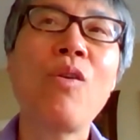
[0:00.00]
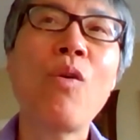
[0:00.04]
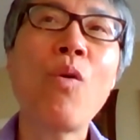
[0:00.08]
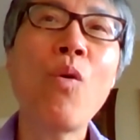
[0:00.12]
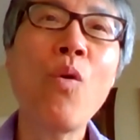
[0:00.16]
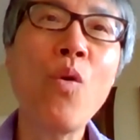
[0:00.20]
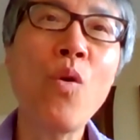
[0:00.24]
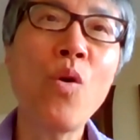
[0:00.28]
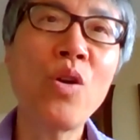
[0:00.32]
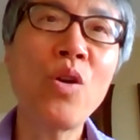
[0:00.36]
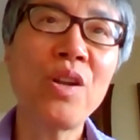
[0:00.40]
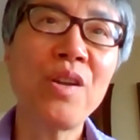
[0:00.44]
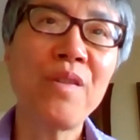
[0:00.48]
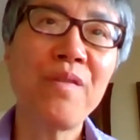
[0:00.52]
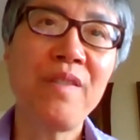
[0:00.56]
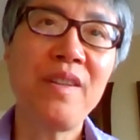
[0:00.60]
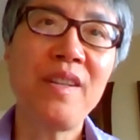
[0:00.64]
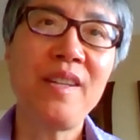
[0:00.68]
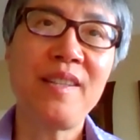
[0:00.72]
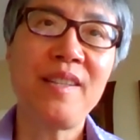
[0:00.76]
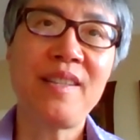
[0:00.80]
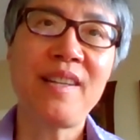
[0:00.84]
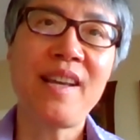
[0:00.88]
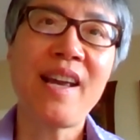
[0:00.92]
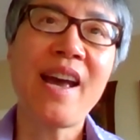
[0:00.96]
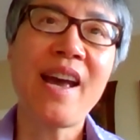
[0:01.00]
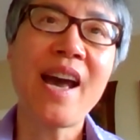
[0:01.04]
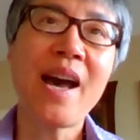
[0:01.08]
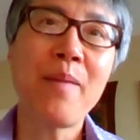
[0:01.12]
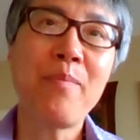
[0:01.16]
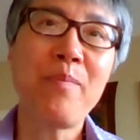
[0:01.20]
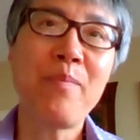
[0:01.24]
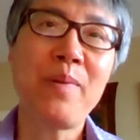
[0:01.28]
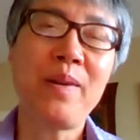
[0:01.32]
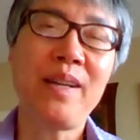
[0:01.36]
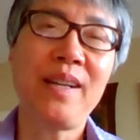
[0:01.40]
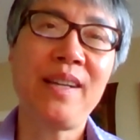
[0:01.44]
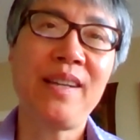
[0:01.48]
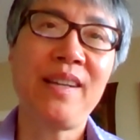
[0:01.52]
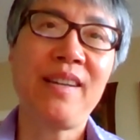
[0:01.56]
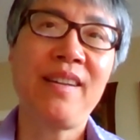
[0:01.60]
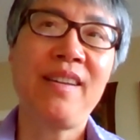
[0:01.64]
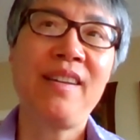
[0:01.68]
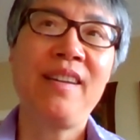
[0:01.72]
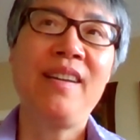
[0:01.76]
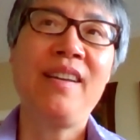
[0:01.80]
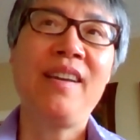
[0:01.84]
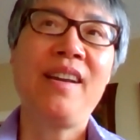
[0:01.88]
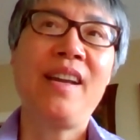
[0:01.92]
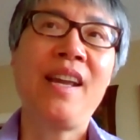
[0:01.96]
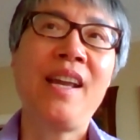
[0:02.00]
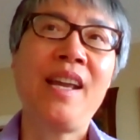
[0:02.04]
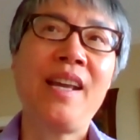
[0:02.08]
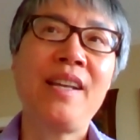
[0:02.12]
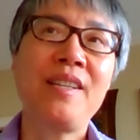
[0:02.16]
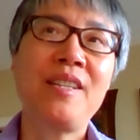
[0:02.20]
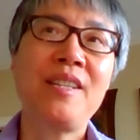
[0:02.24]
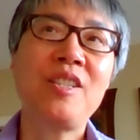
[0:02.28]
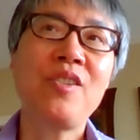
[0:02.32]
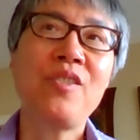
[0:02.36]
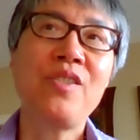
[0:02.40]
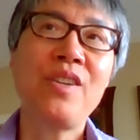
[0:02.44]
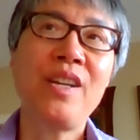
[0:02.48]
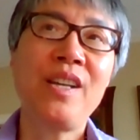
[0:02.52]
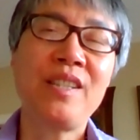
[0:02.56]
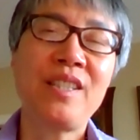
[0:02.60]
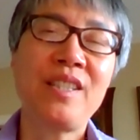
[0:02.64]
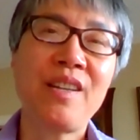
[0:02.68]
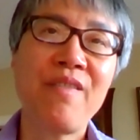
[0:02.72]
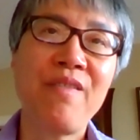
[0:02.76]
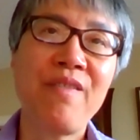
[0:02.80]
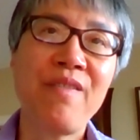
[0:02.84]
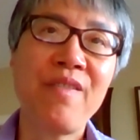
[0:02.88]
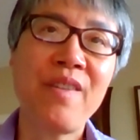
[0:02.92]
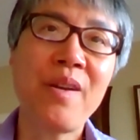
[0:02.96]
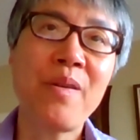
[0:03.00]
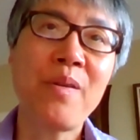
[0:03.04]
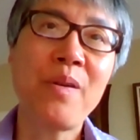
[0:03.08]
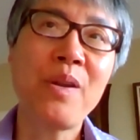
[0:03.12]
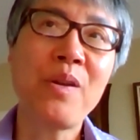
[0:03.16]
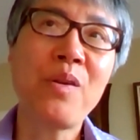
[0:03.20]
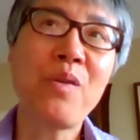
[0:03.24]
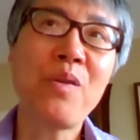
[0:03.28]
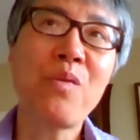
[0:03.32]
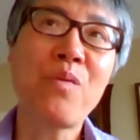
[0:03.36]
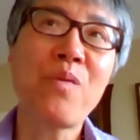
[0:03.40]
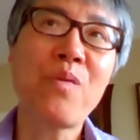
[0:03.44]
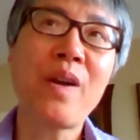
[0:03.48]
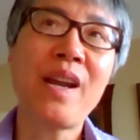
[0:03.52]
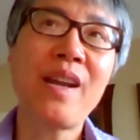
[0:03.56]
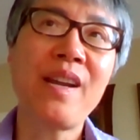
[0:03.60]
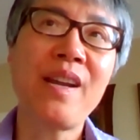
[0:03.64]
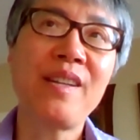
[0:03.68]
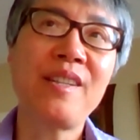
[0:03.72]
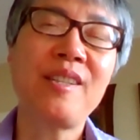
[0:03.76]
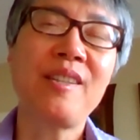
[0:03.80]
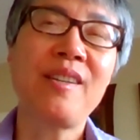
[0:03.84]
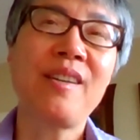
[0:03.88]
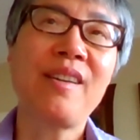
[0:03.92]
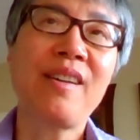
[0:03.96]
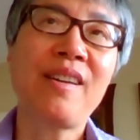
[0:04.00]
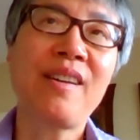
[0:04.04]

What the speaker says: all of this happening. And so it's a very great